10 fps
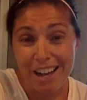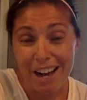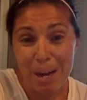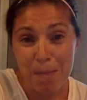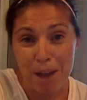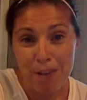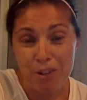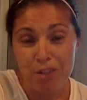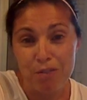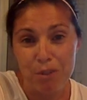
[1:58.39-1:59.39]
I
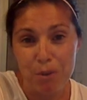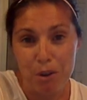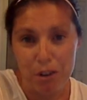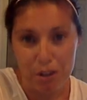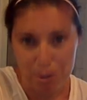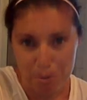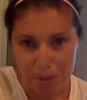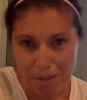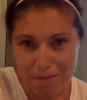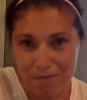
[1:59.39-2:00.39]
imagine if you are a
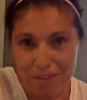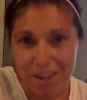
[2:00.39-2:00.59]
human,